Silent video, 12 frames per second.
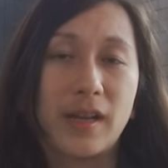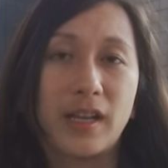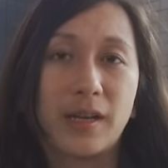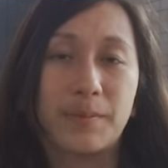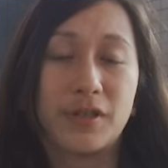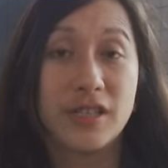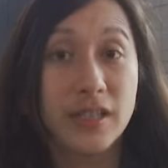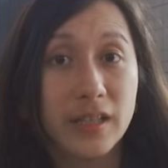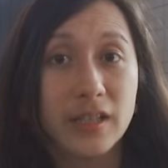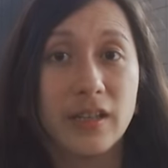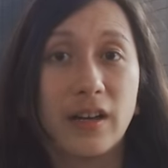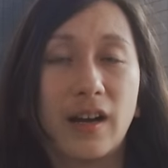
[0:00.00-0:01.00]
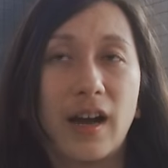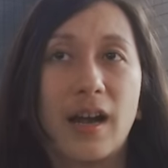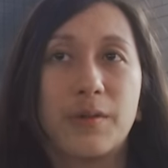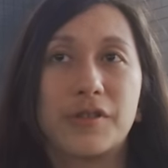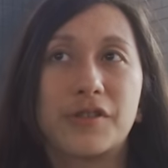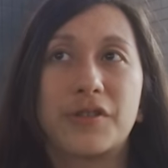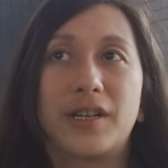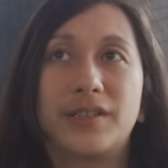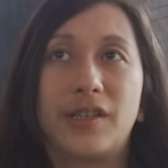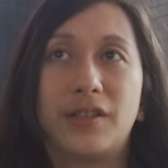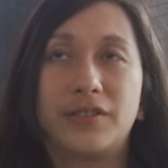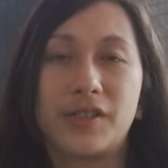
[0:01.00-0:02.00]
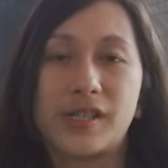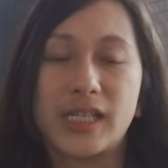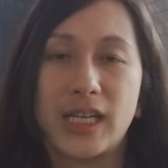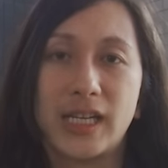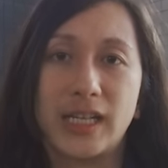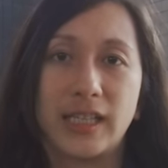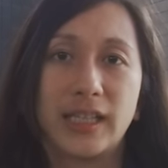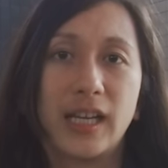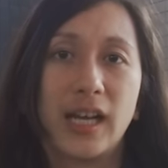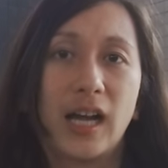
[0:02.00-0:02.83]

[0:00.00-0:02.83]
and in particular, I was trying to understand